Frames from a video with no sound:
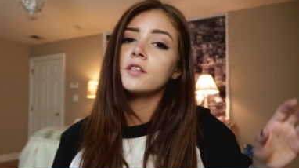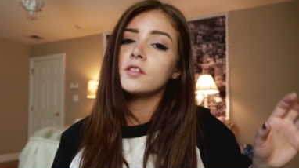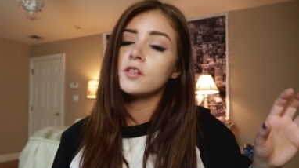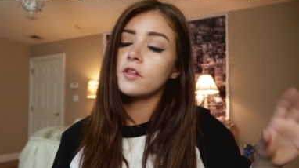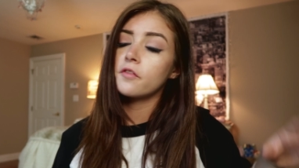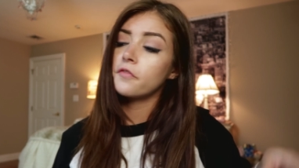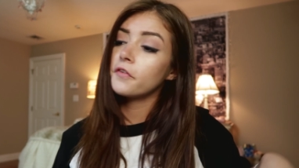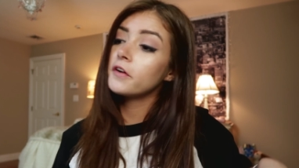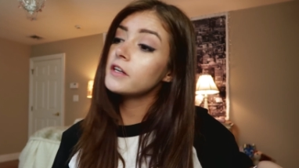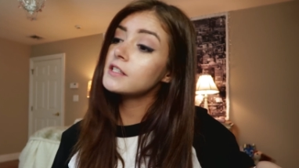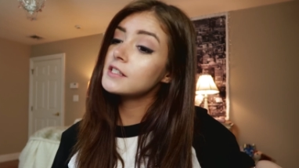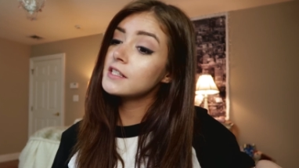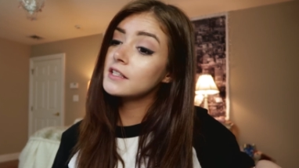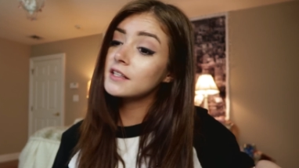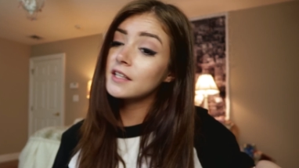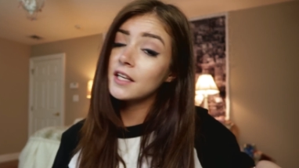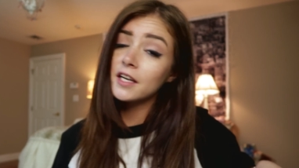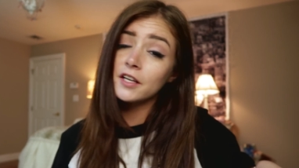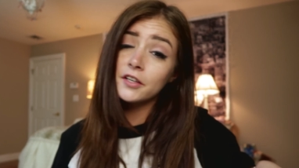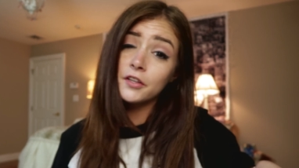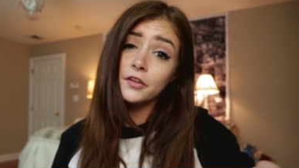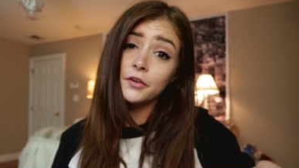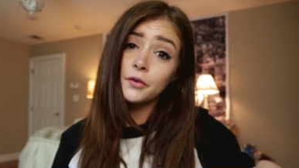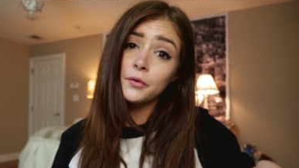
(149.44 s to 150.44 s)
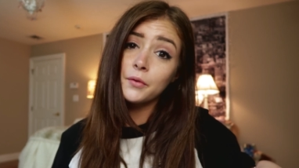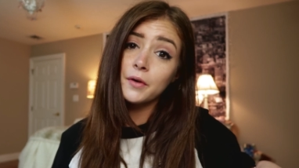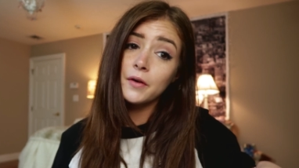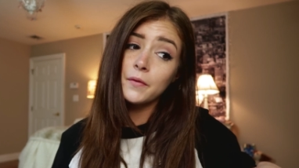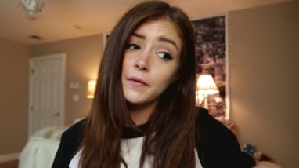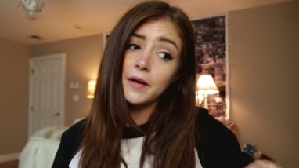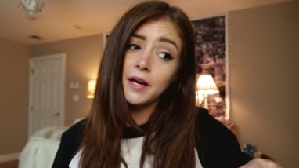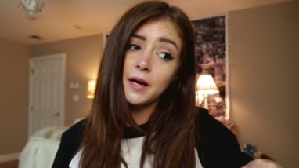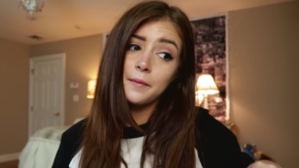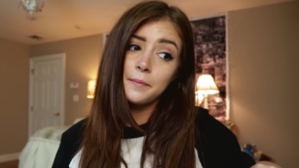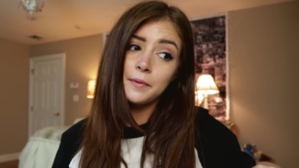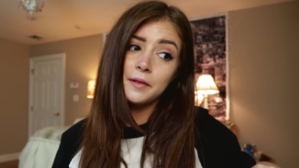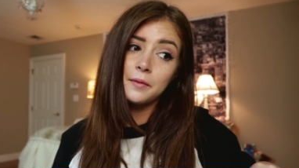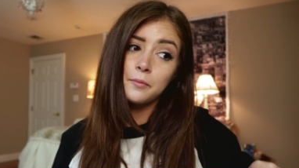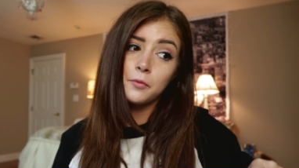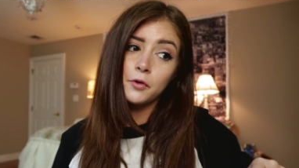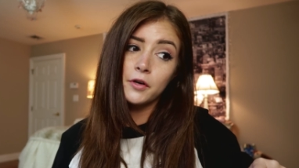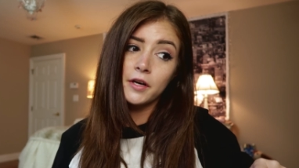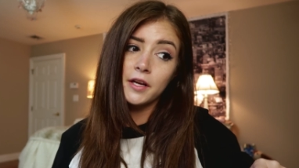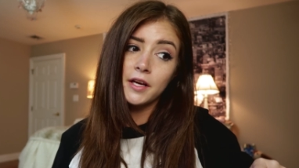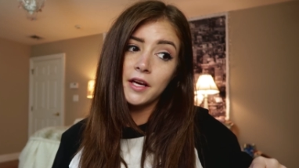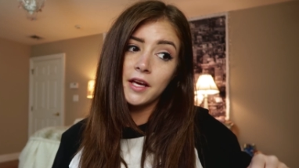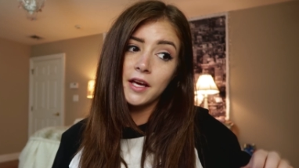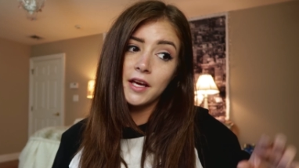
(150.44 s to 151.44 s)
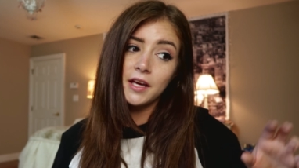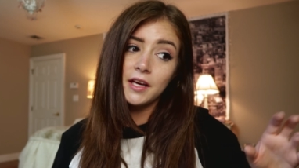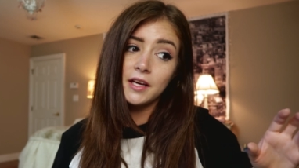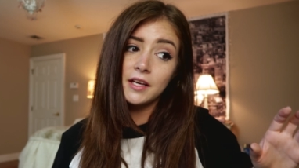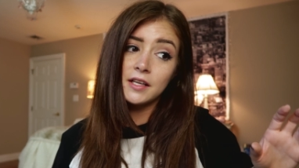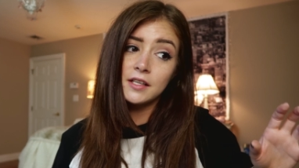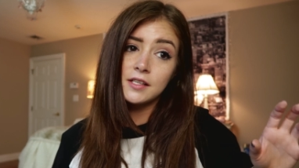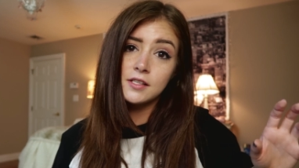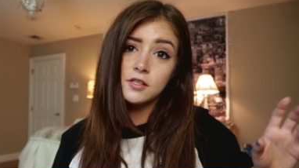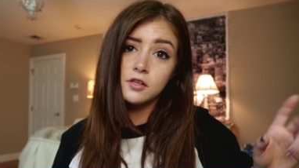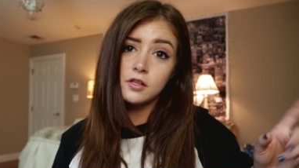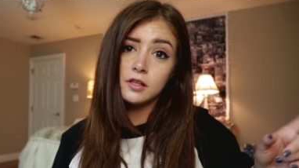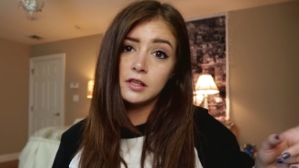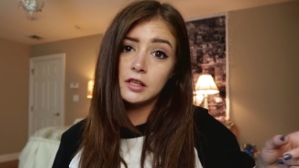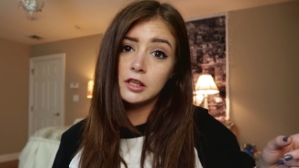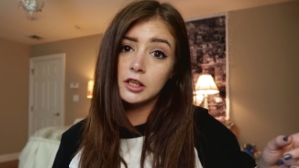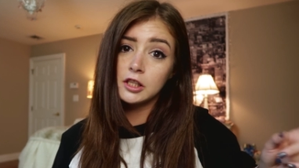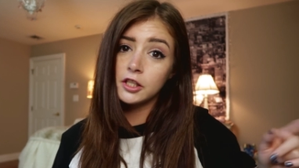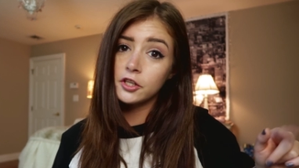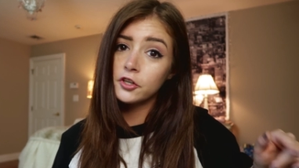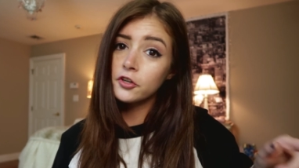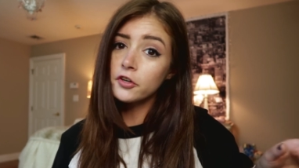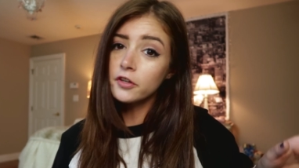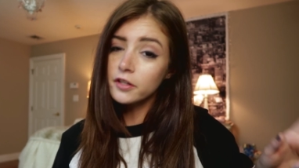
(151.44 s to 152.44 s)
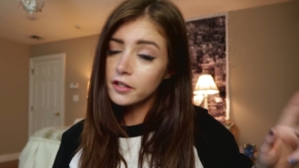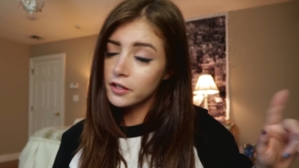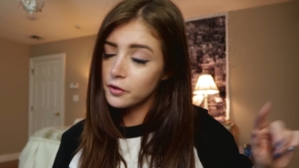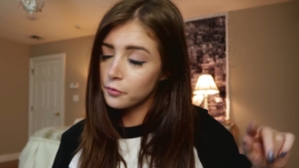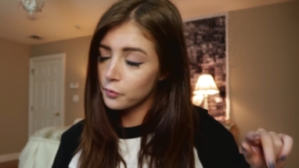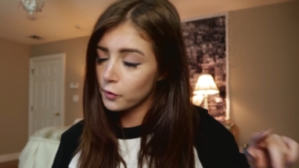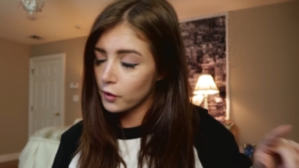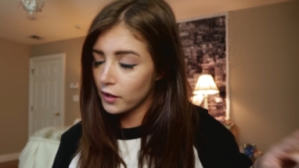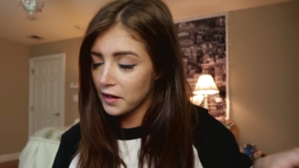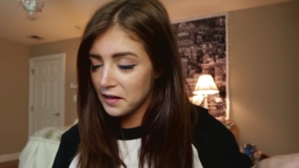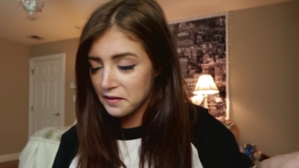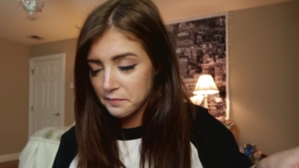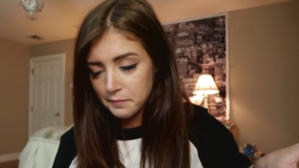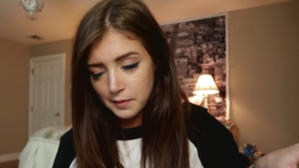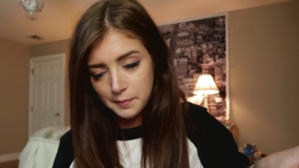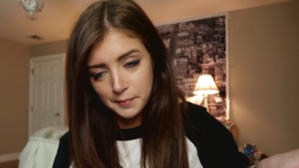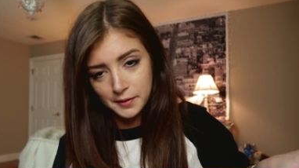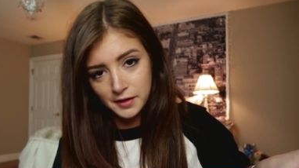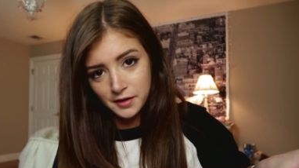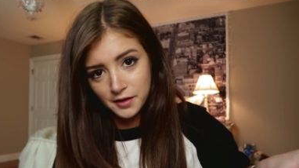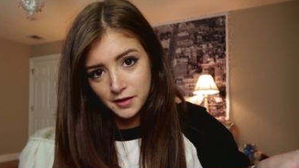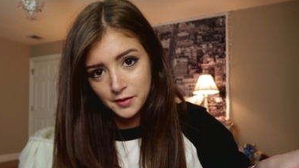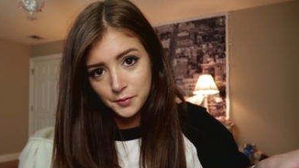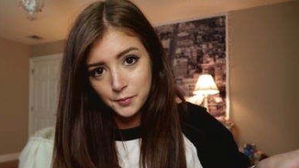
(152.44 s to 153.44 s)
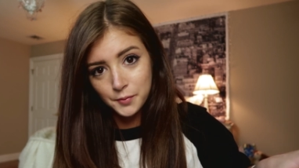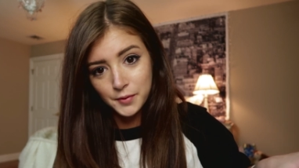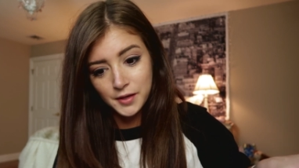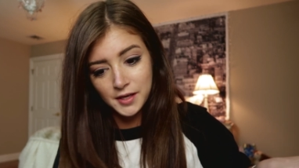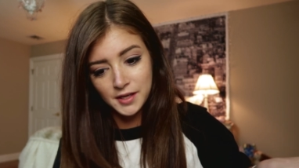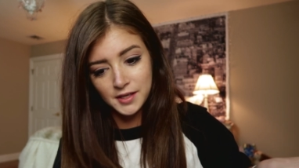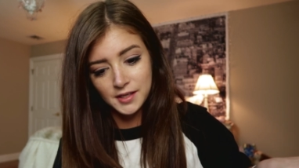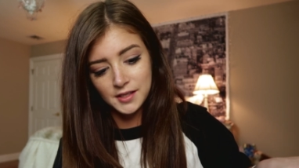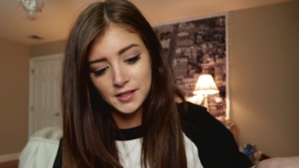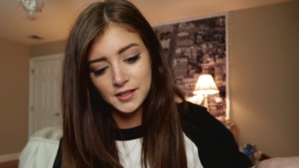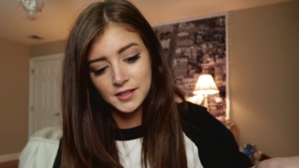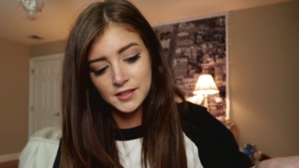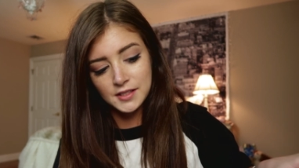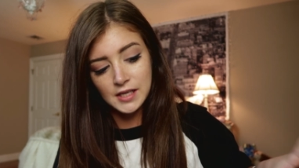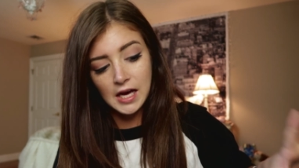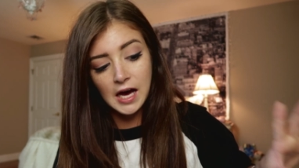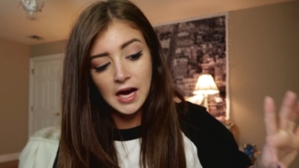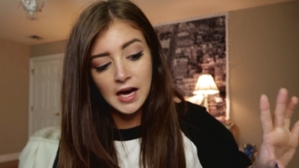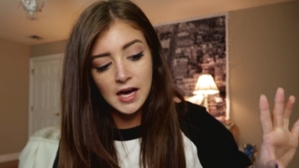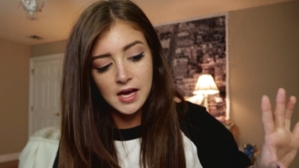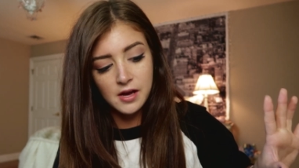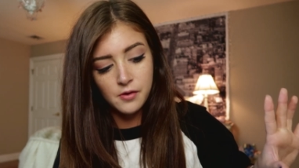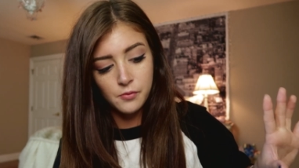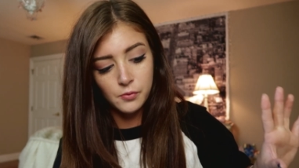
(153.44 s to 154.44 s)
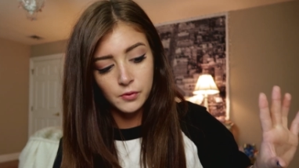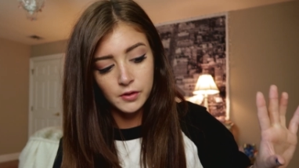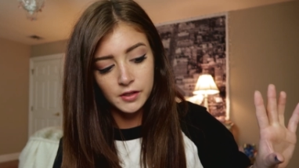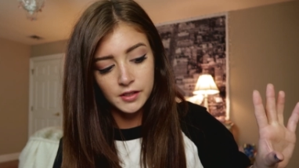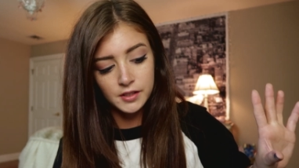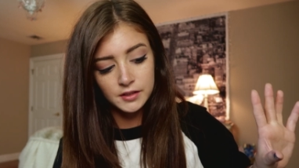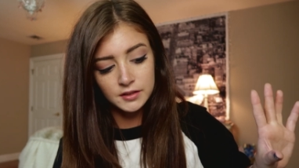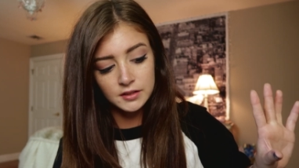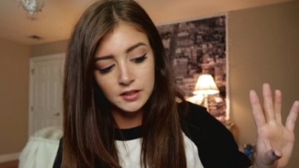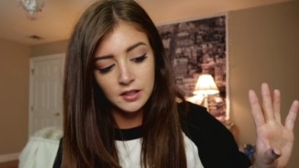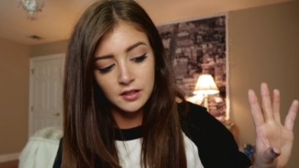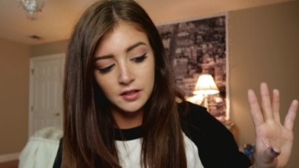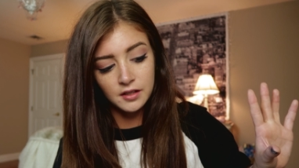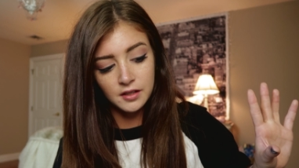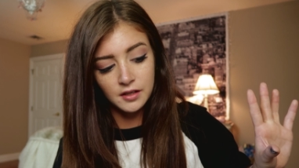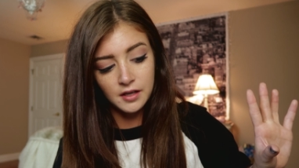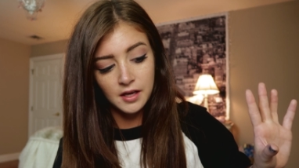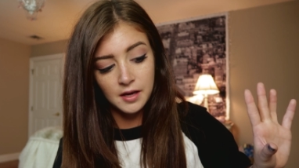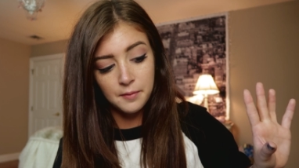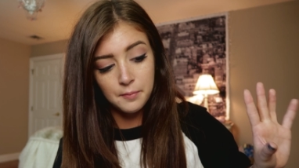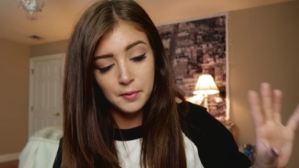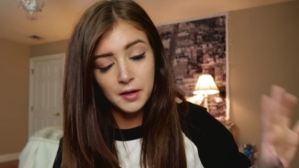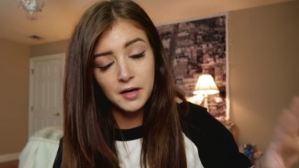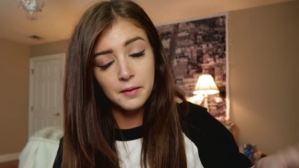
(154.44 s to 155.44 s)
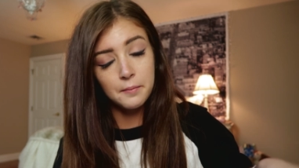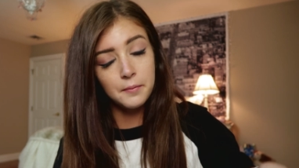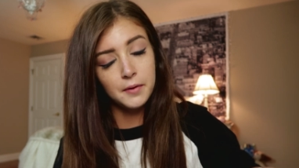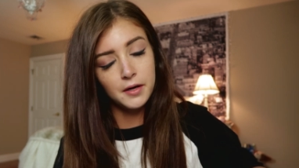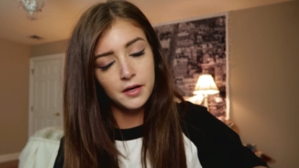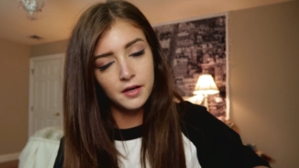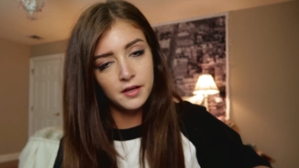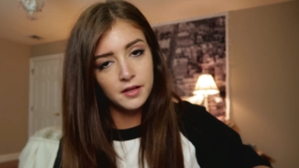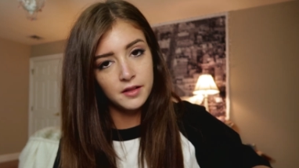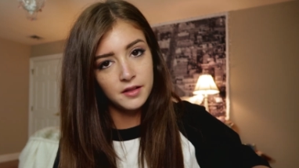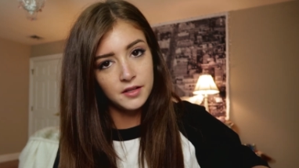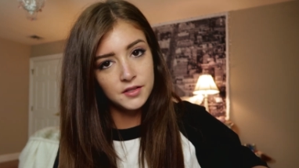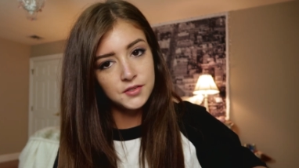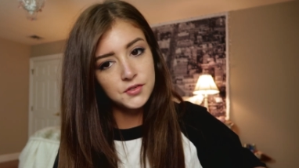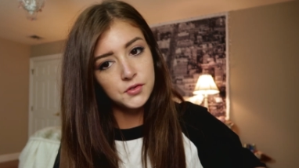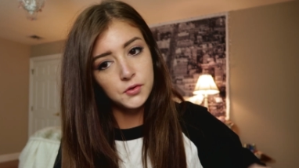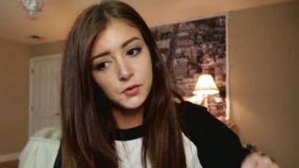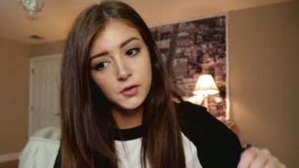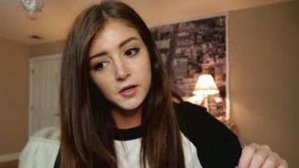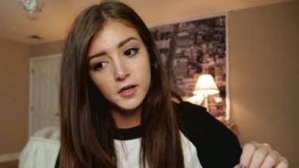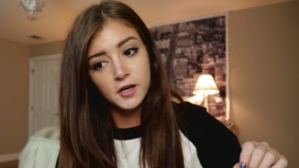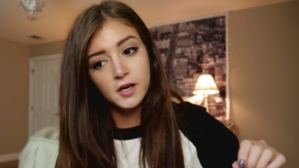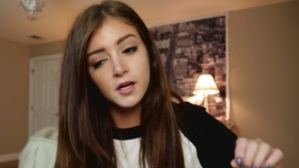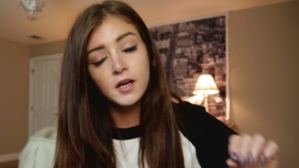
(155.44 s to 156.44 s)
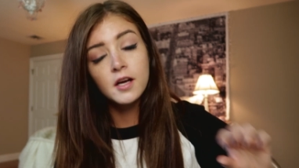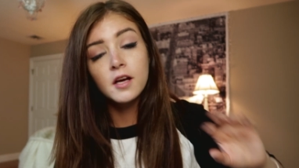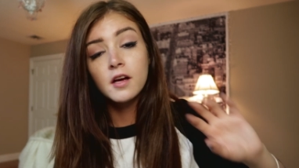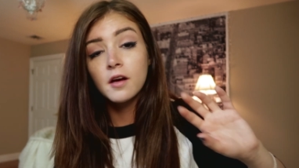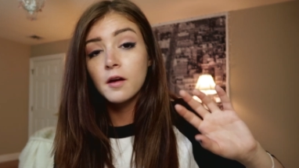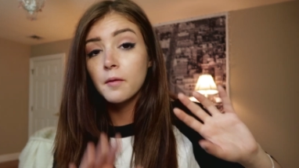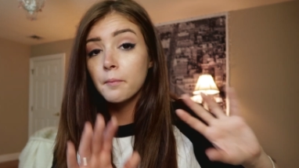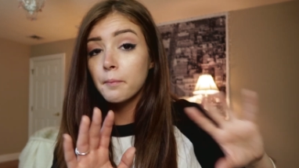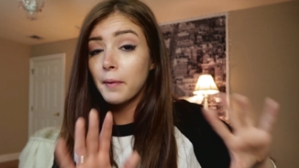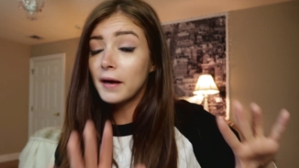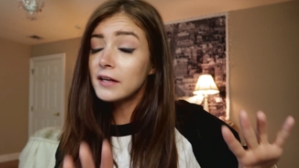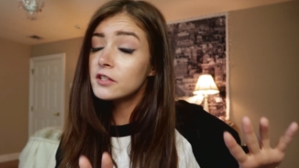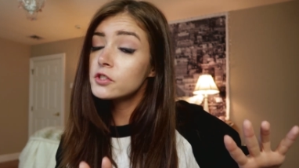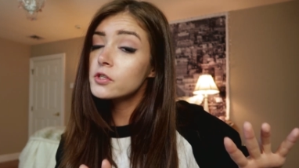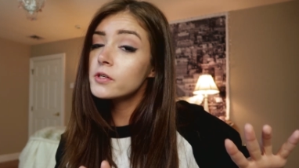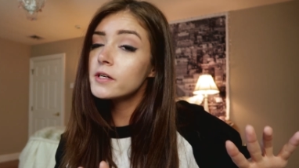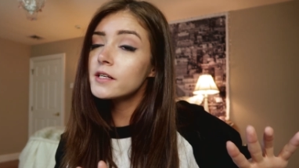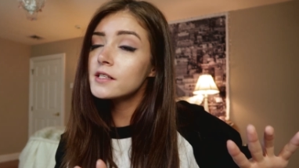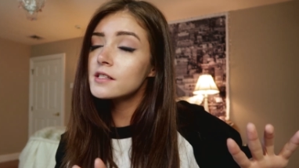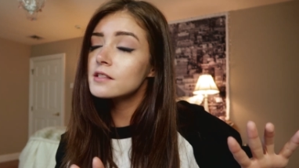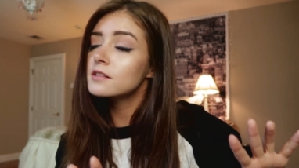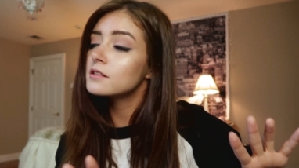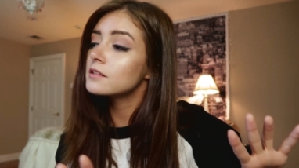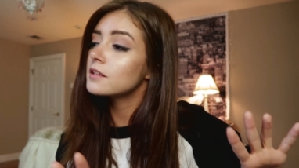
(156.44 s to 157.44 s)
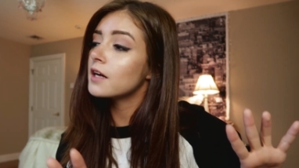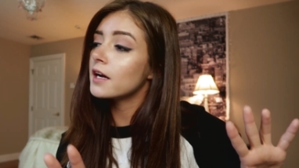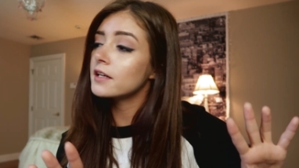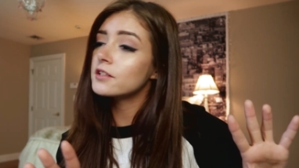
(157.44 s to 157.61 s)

So the first thing that I do when I wake up in the morning is literally roll out of my bunk because I was on a bottom bunk this tour by choice.